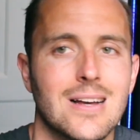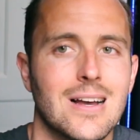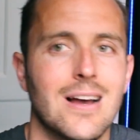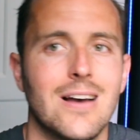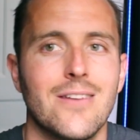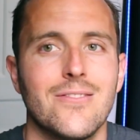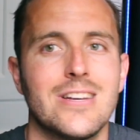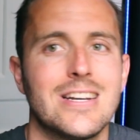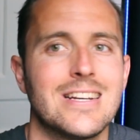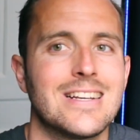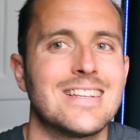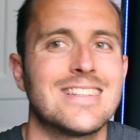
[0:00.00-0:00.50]

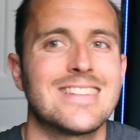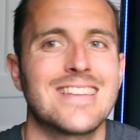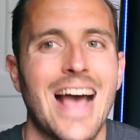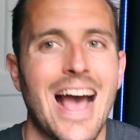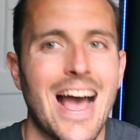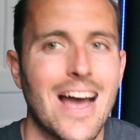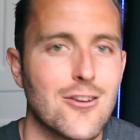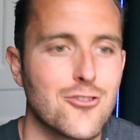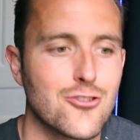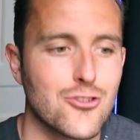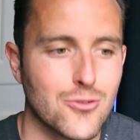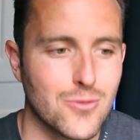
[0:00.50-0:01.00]
of an
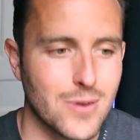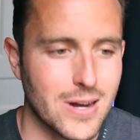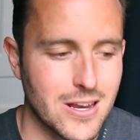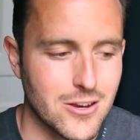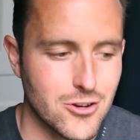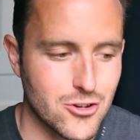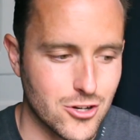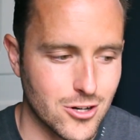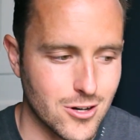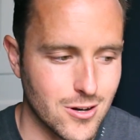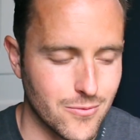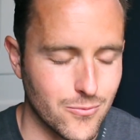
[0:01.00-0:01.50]

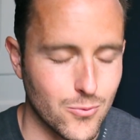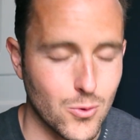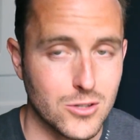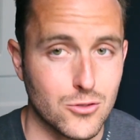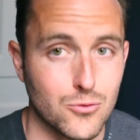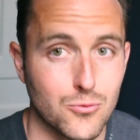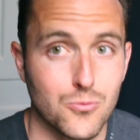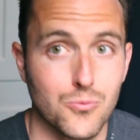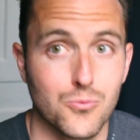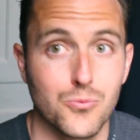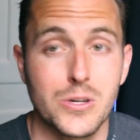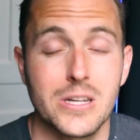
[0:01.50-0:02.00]
exaggeration of
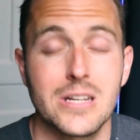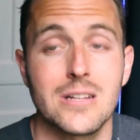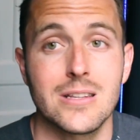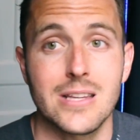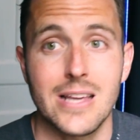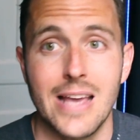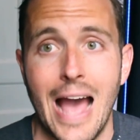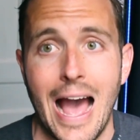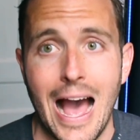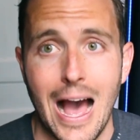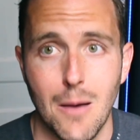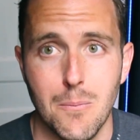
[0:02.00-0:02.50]
what's really
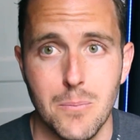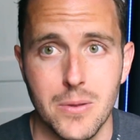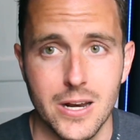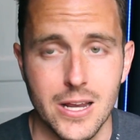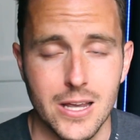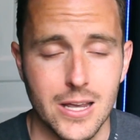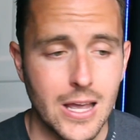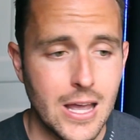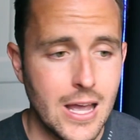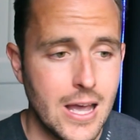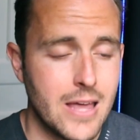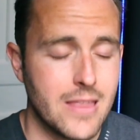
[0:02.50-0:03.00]

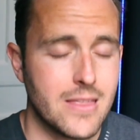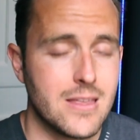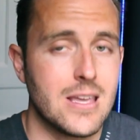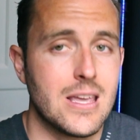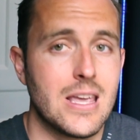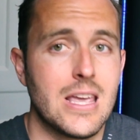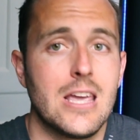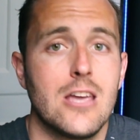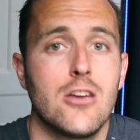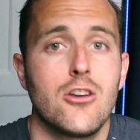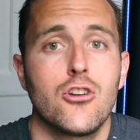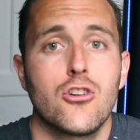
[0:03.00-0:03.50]
happening. The
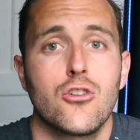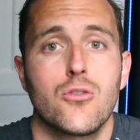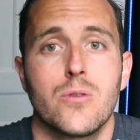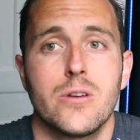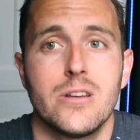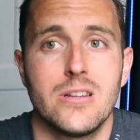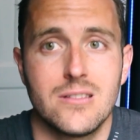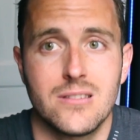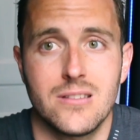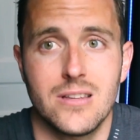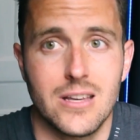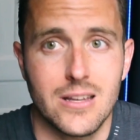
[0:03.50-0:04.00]

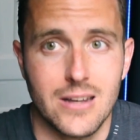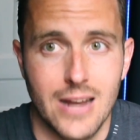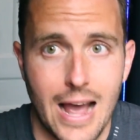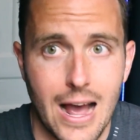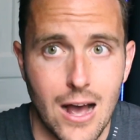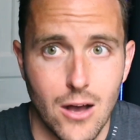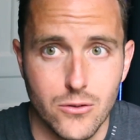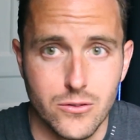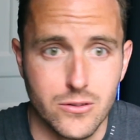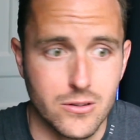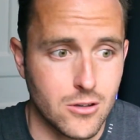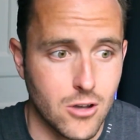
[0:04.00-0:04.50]
increase in
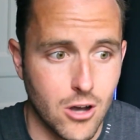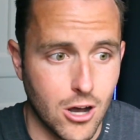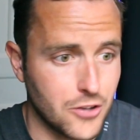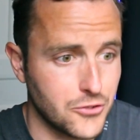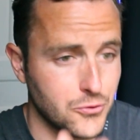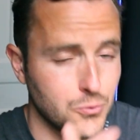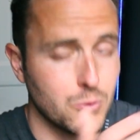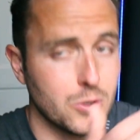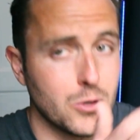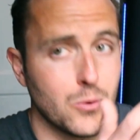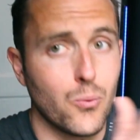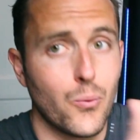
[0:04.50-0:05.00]
housing
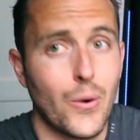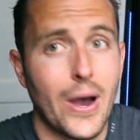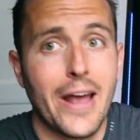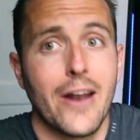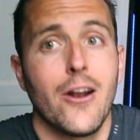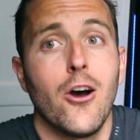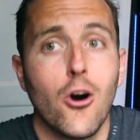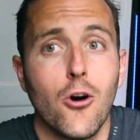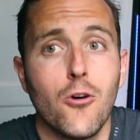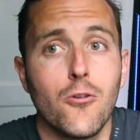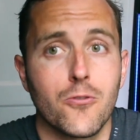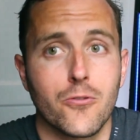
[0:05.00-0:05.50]
costs, we went
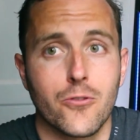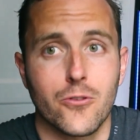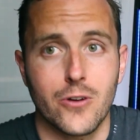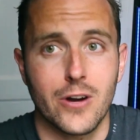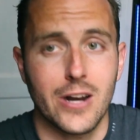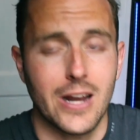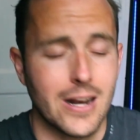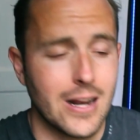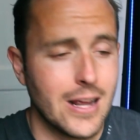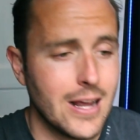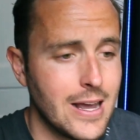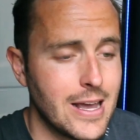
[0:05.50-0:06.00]
over
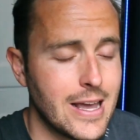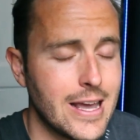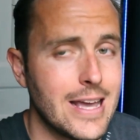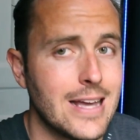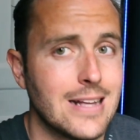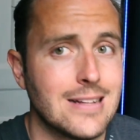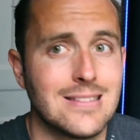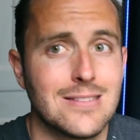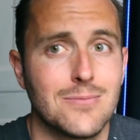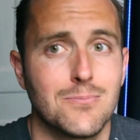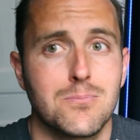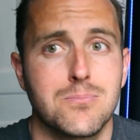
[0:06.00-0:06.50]
it.
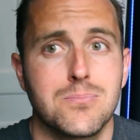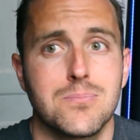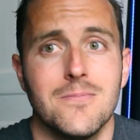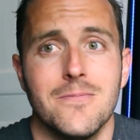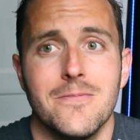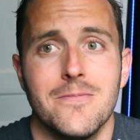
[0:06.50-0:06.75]
It's